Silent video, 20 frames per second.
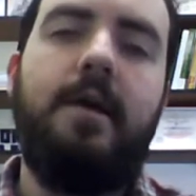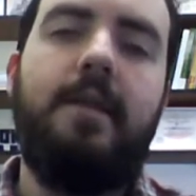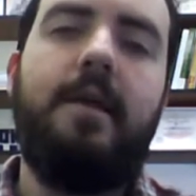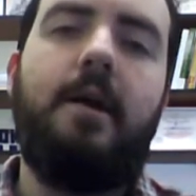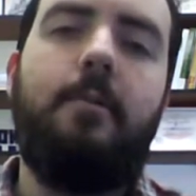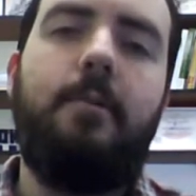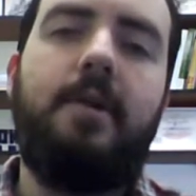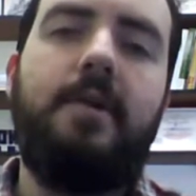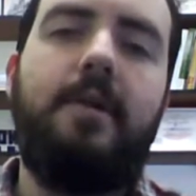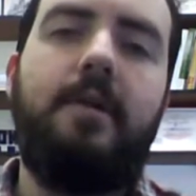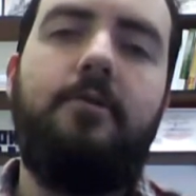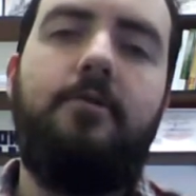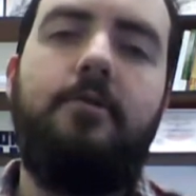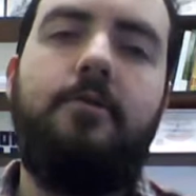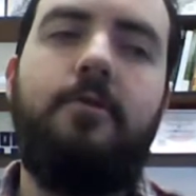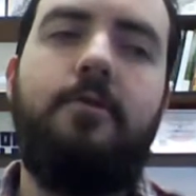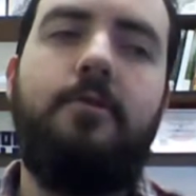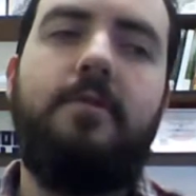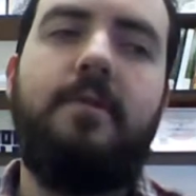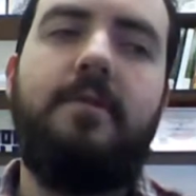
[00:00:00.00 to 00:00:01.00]
That we need
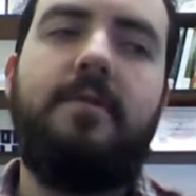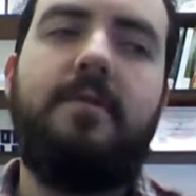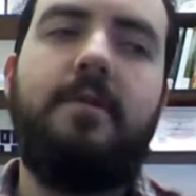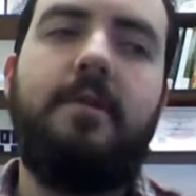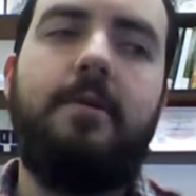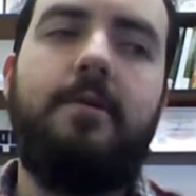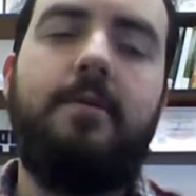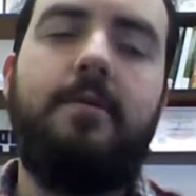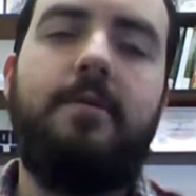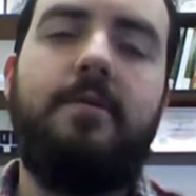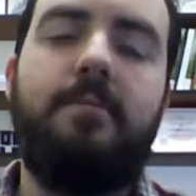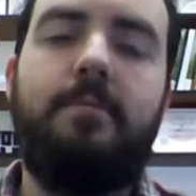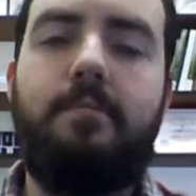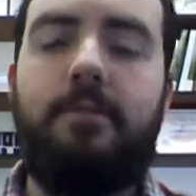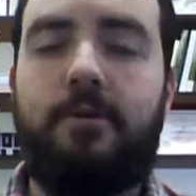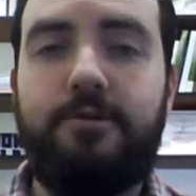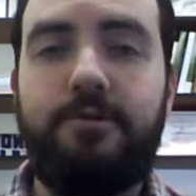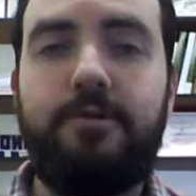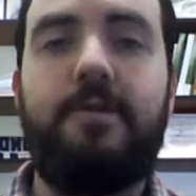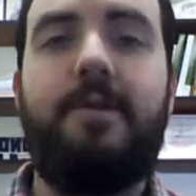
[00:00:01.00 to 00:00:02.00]
to disclose
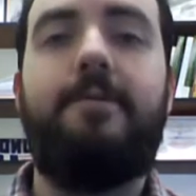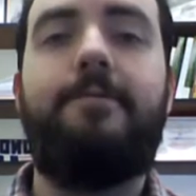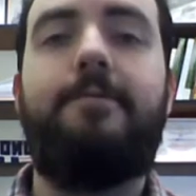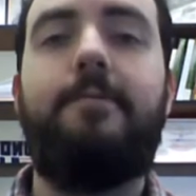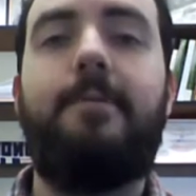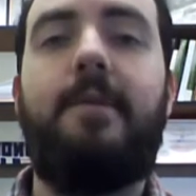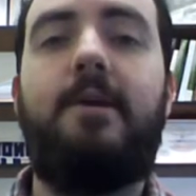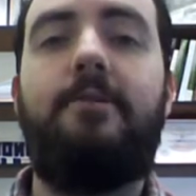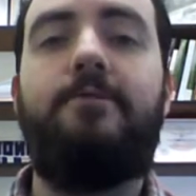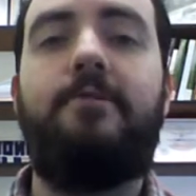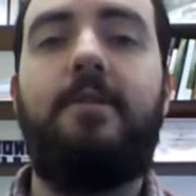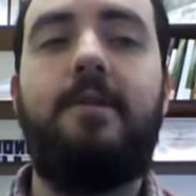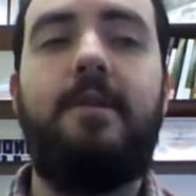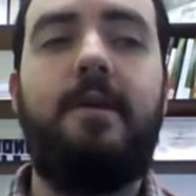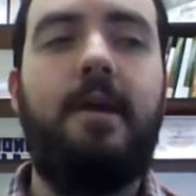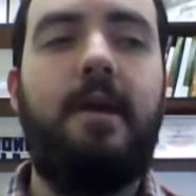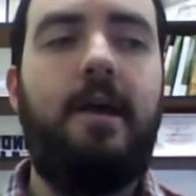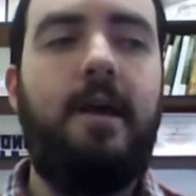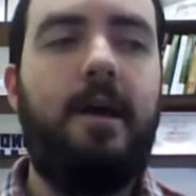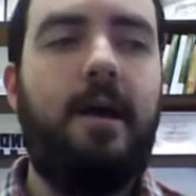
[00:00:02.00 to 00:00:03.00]
personal
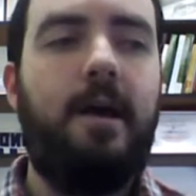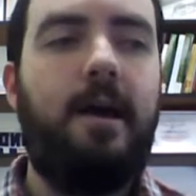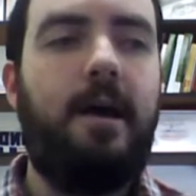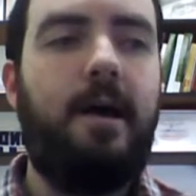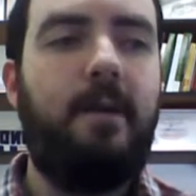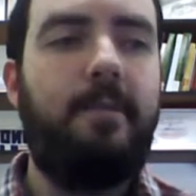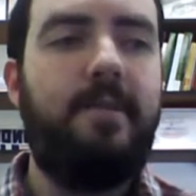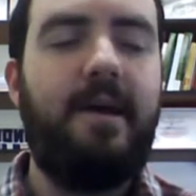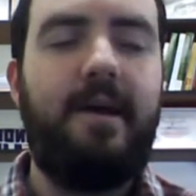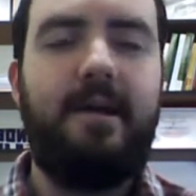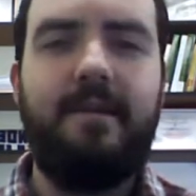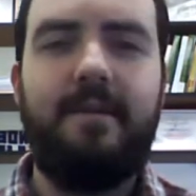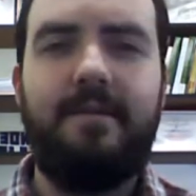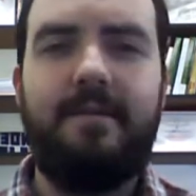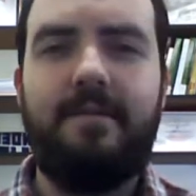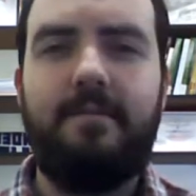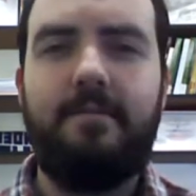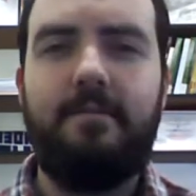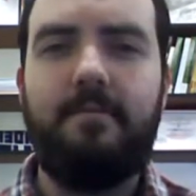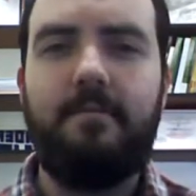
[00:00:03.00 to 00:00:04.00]
information that
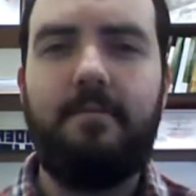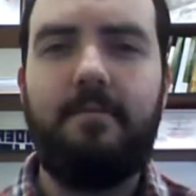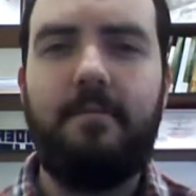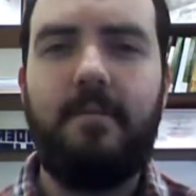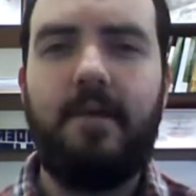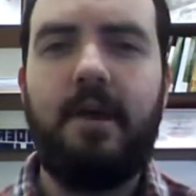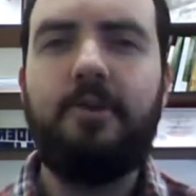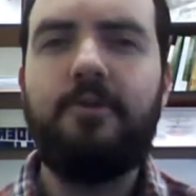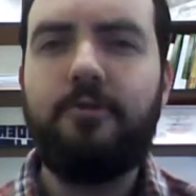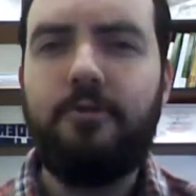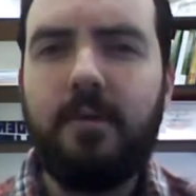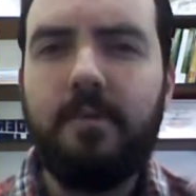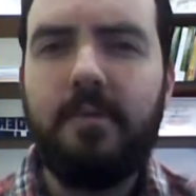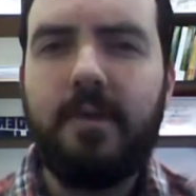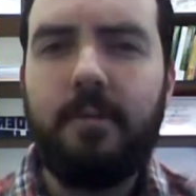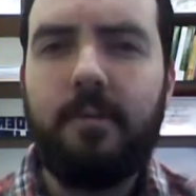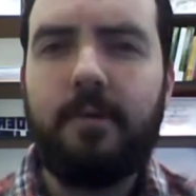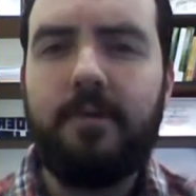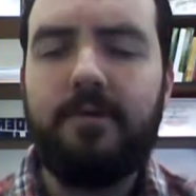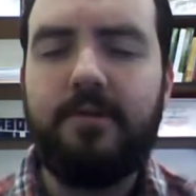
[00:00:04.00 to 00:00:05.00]
is
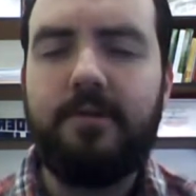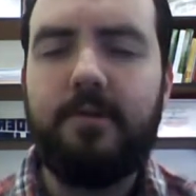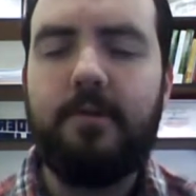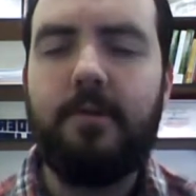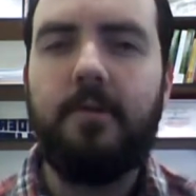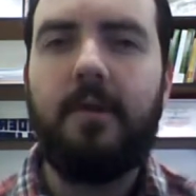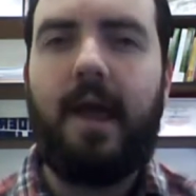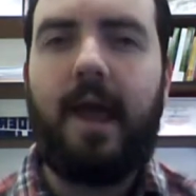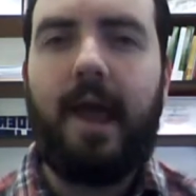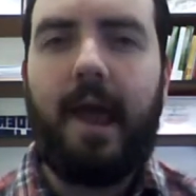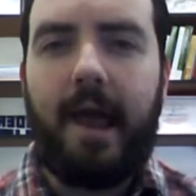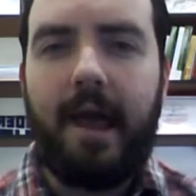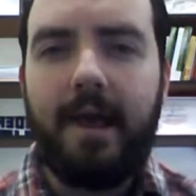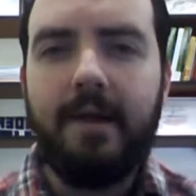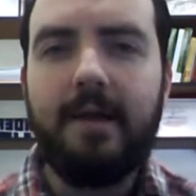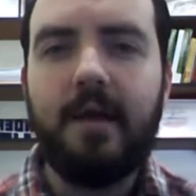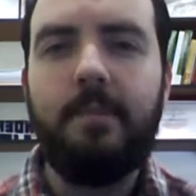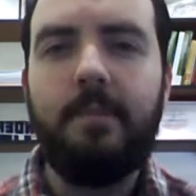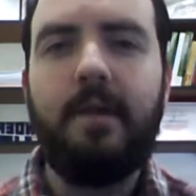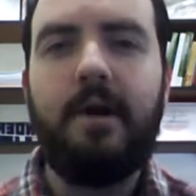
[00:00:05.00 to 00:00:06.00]
extremely personal
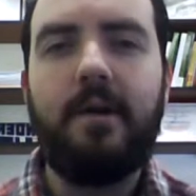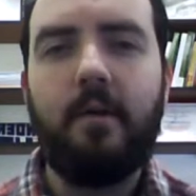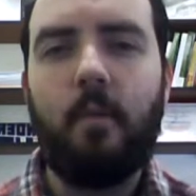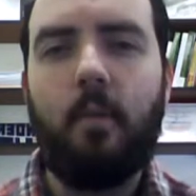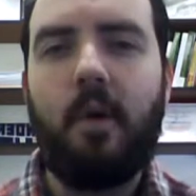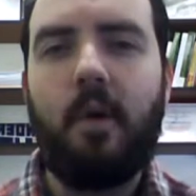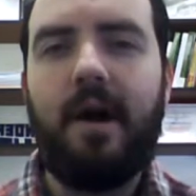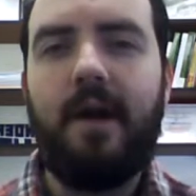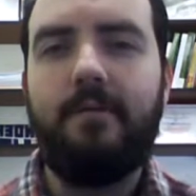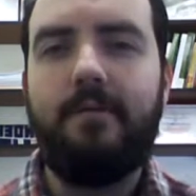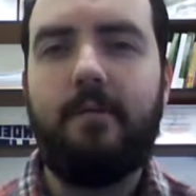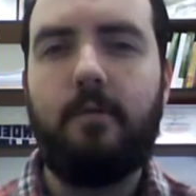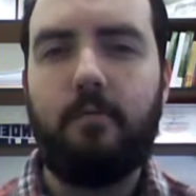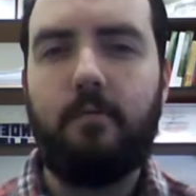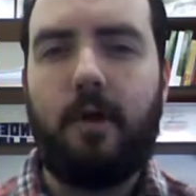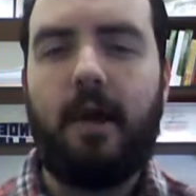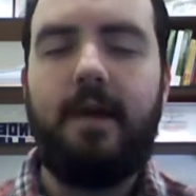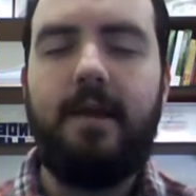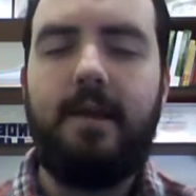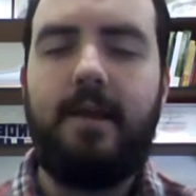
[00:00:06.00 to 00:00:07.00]
and about a wide
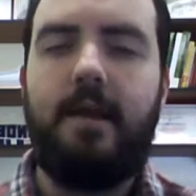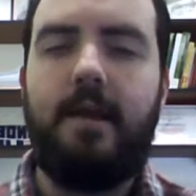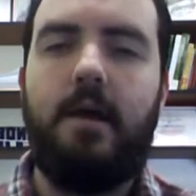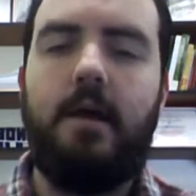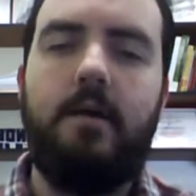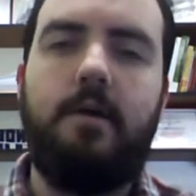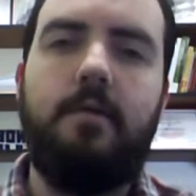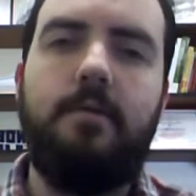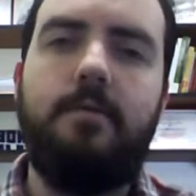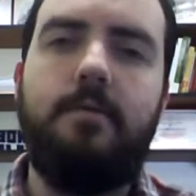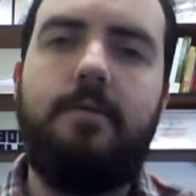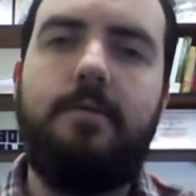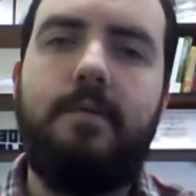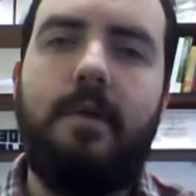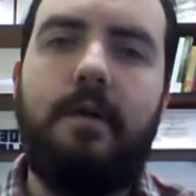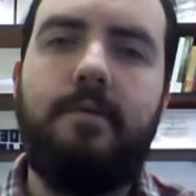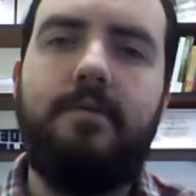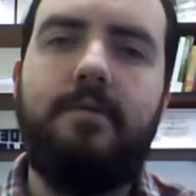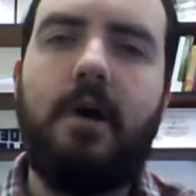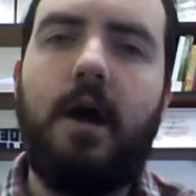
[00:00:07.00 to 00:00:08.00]
variety
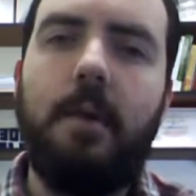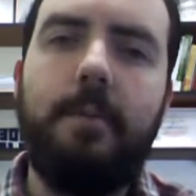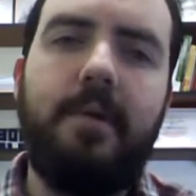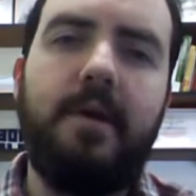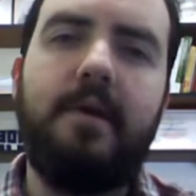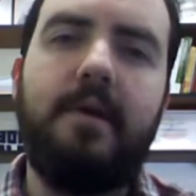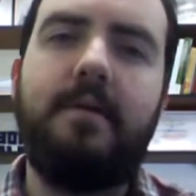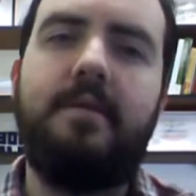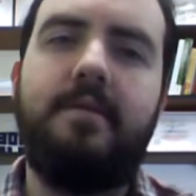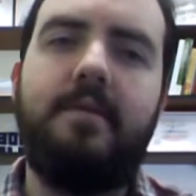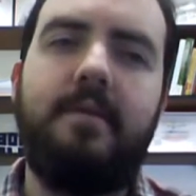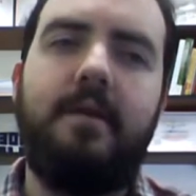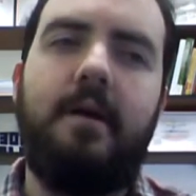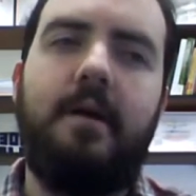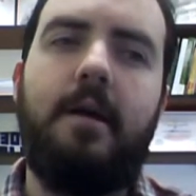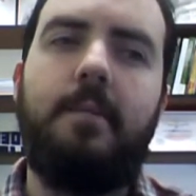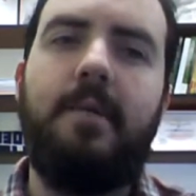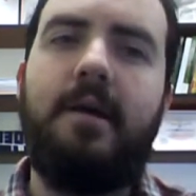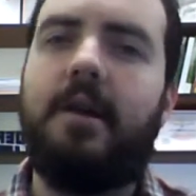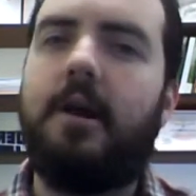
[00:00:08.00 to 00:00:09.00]
of topics
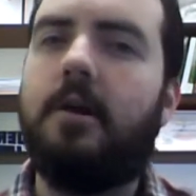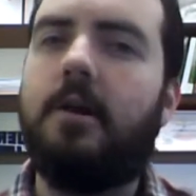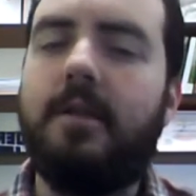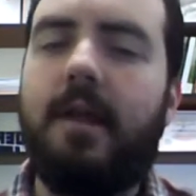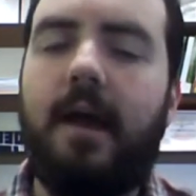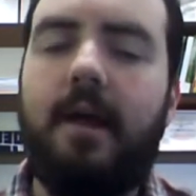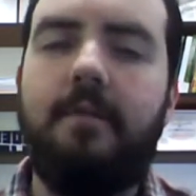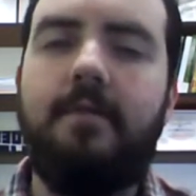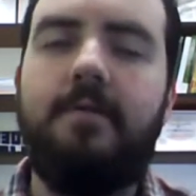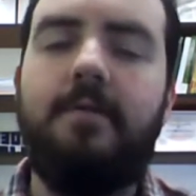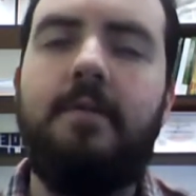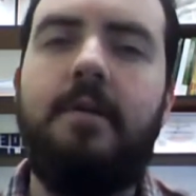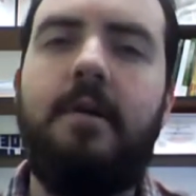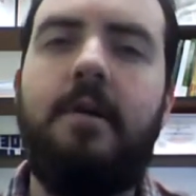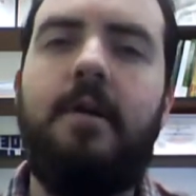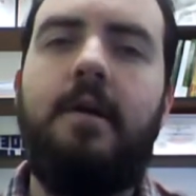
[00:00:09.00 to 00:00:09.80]
in our life.